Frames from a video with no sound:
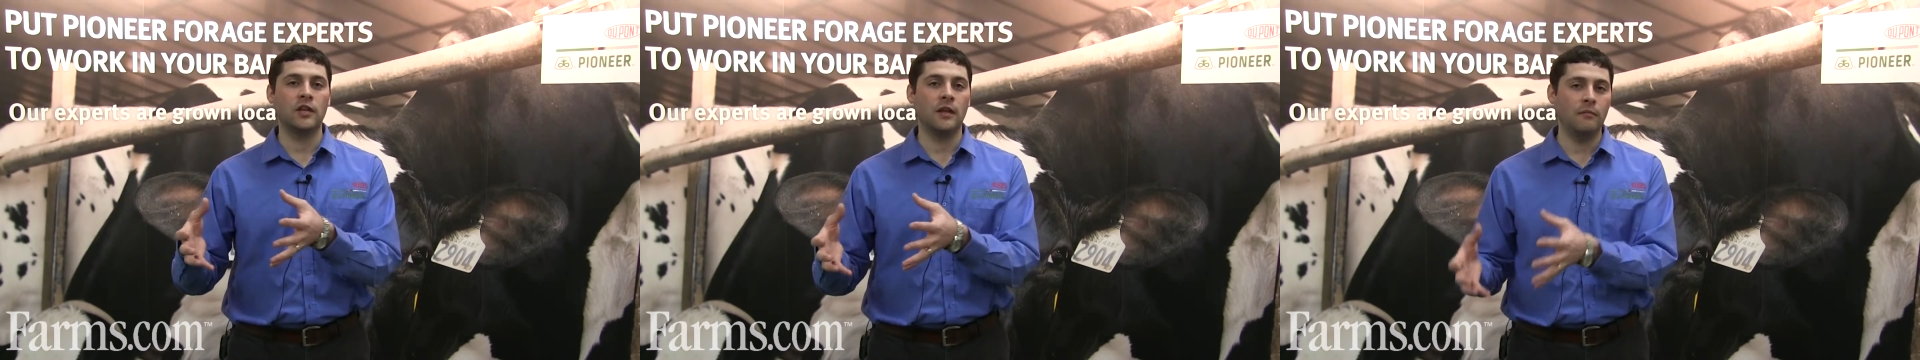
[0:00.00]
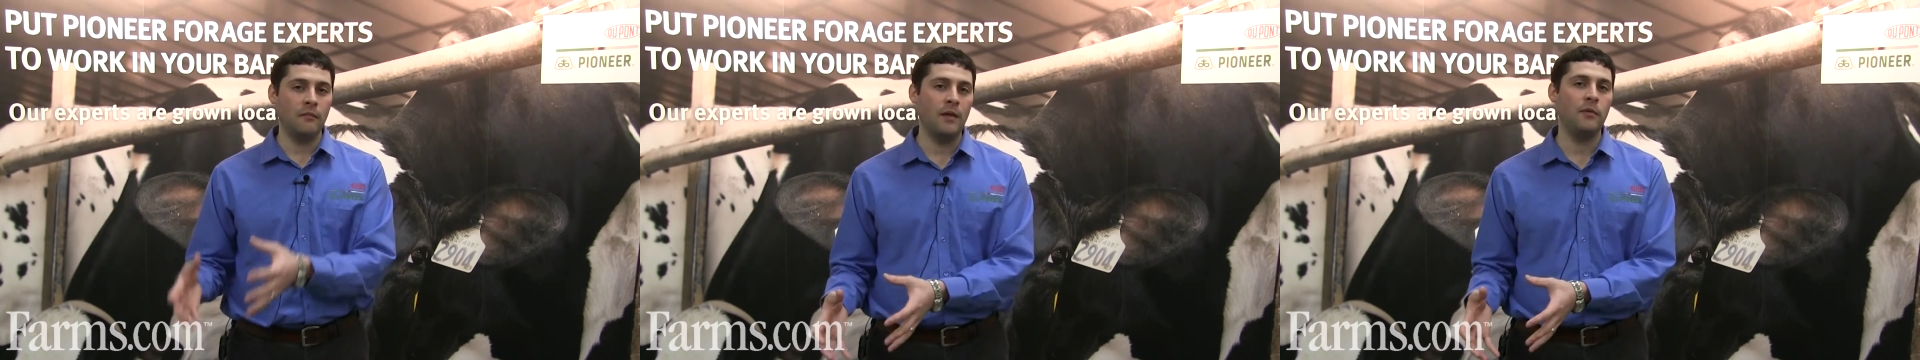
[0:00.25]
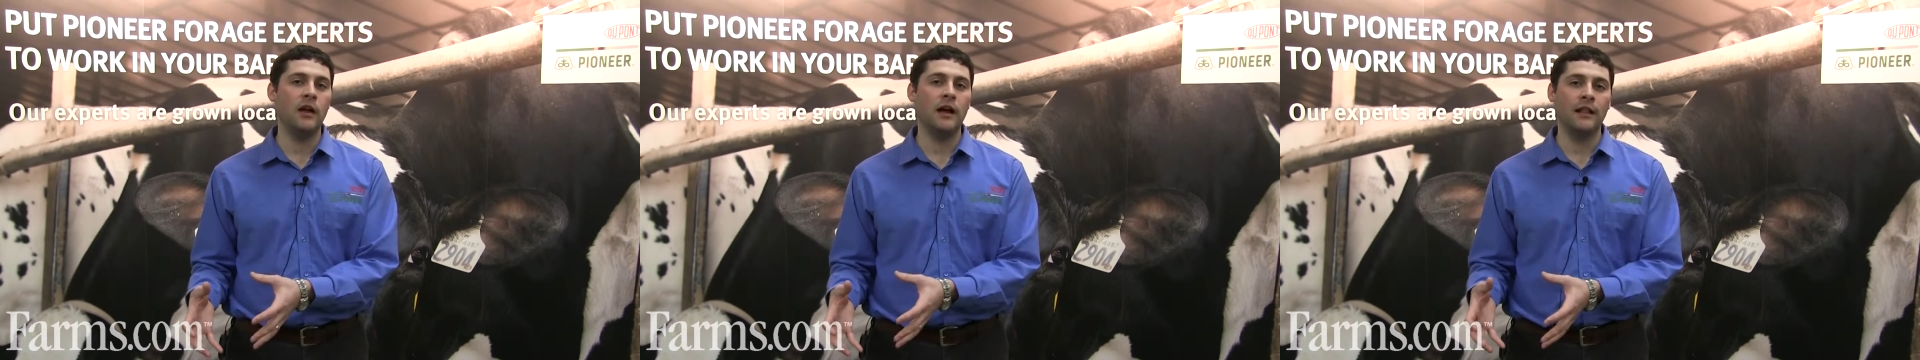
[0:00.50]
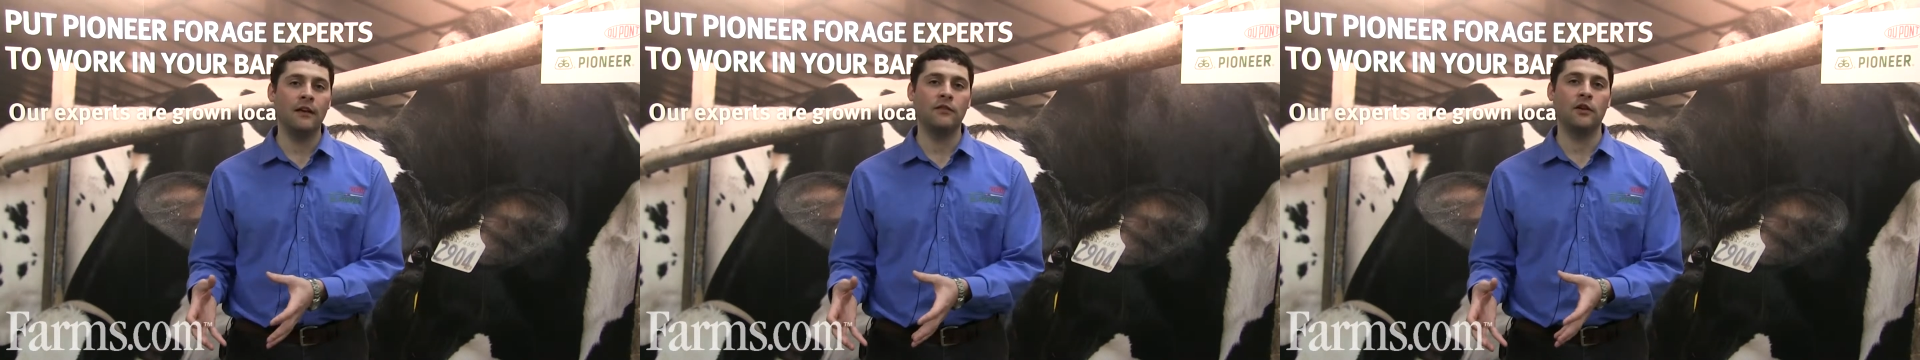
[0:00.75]
that maybe
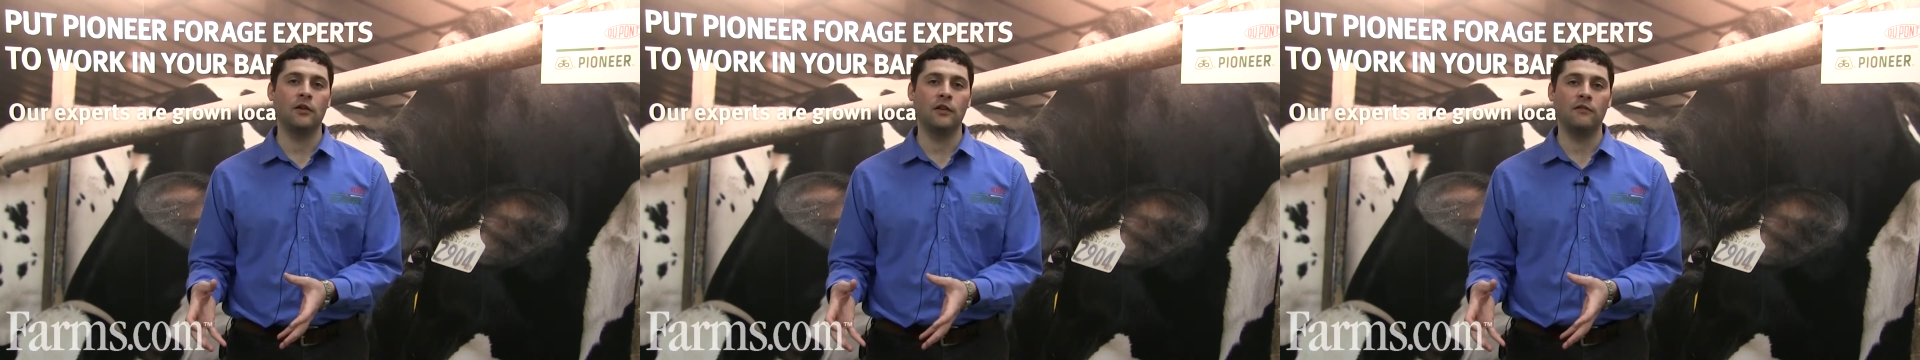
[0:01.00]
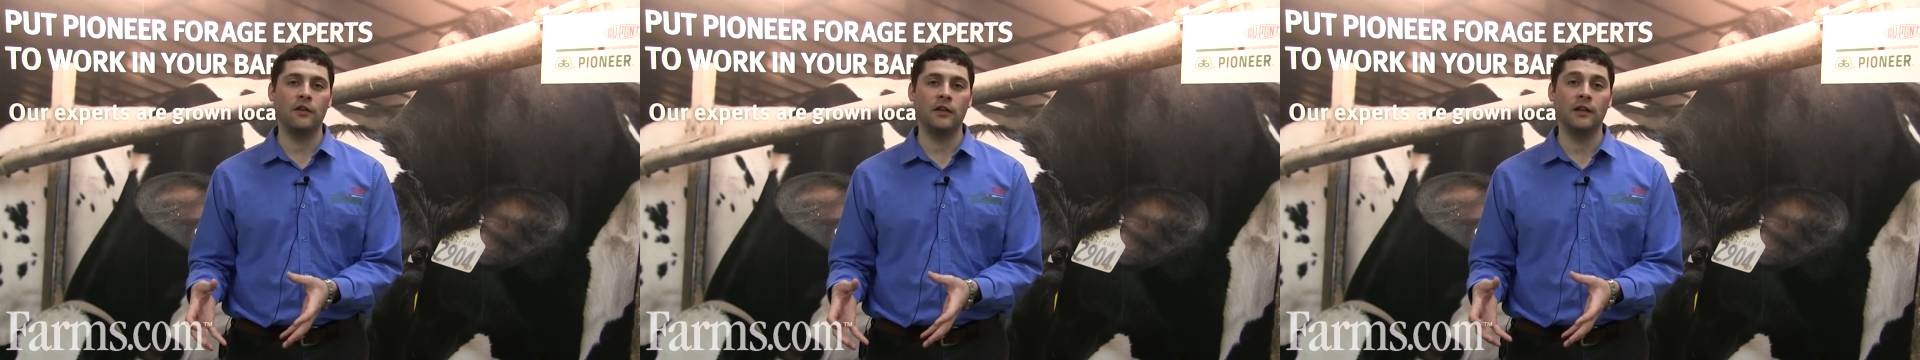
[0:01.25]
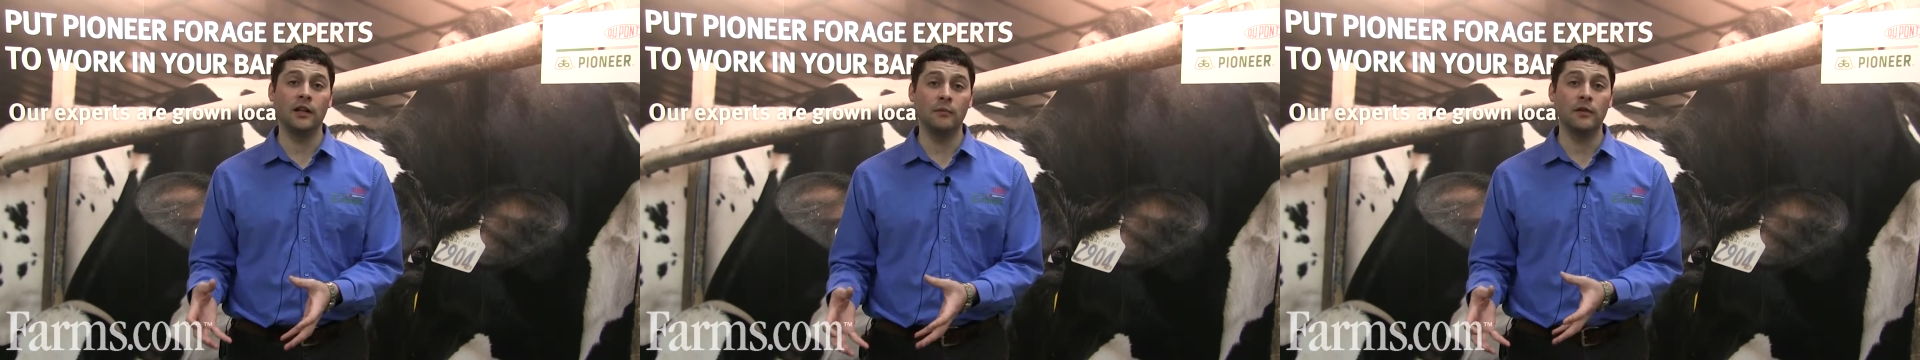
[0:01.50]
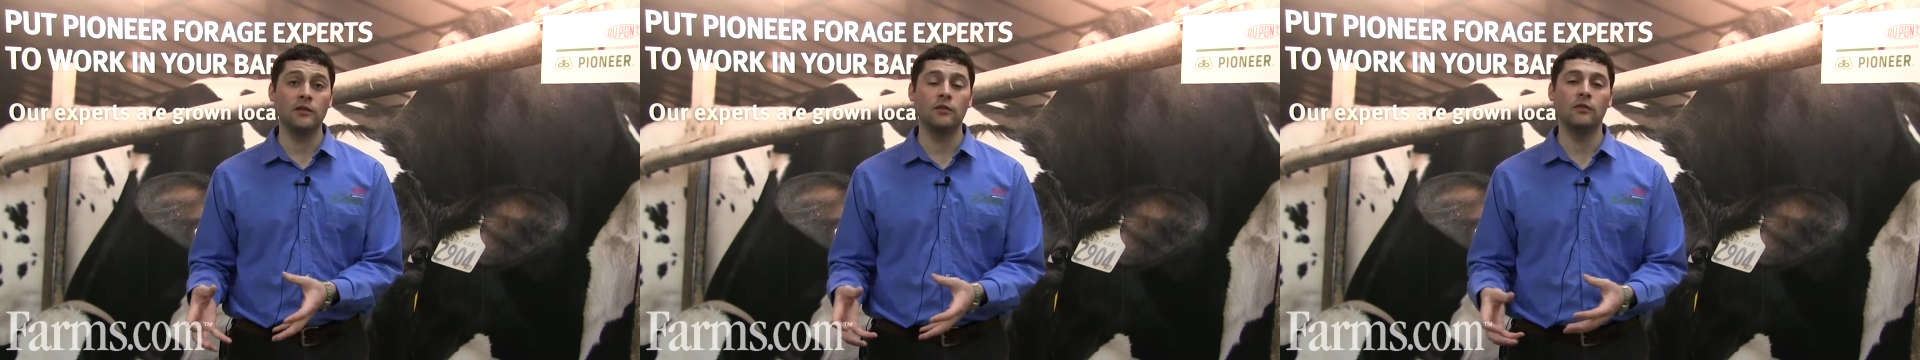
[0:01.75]
got left out in the field a
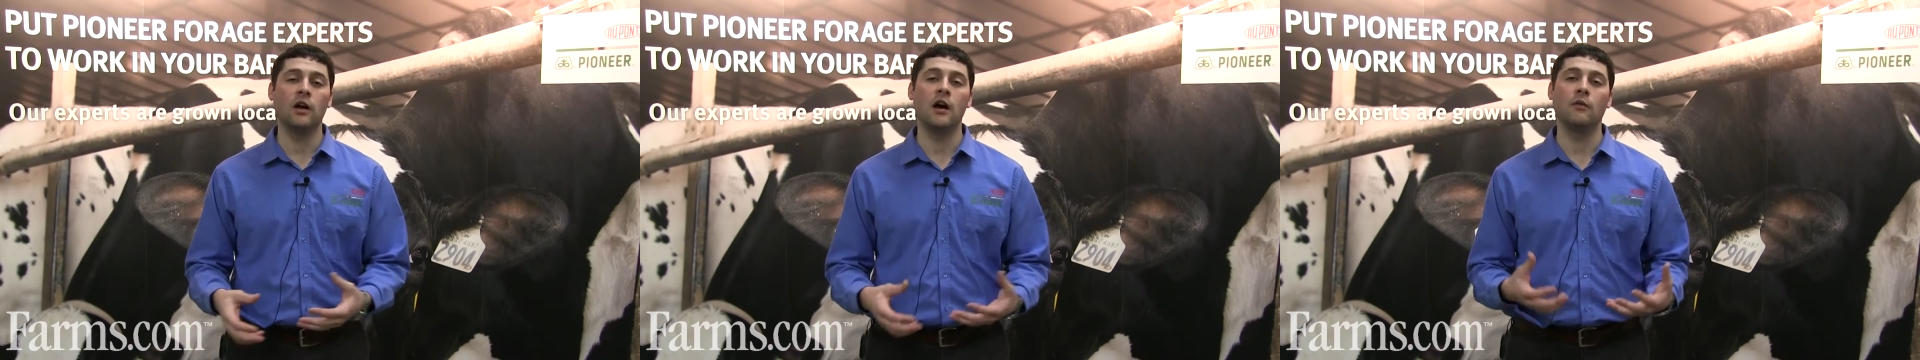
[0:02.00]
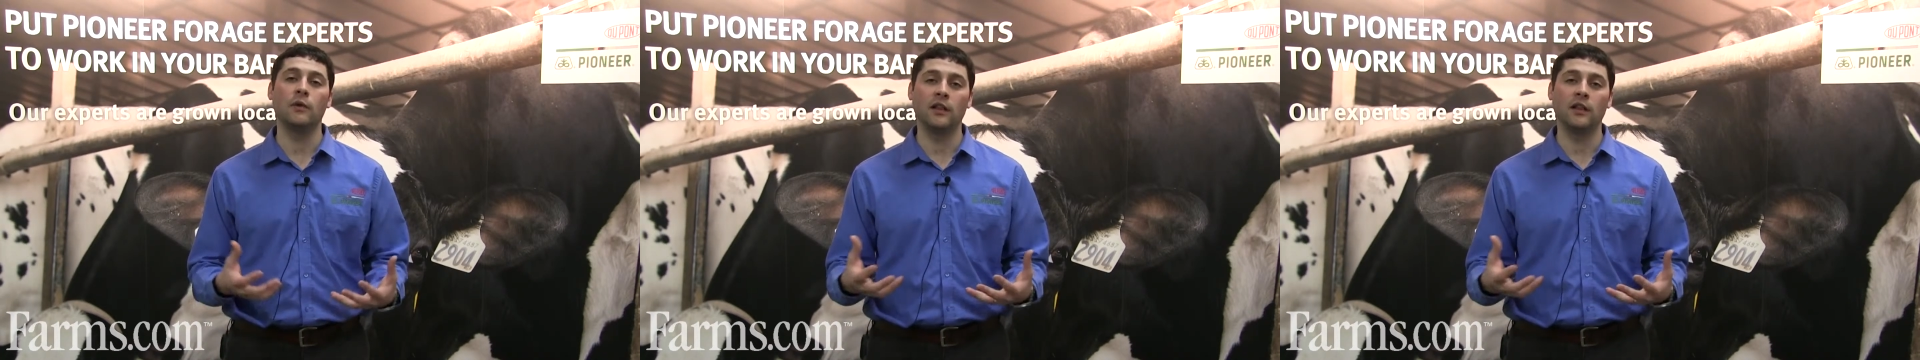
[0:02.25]
little bit too long,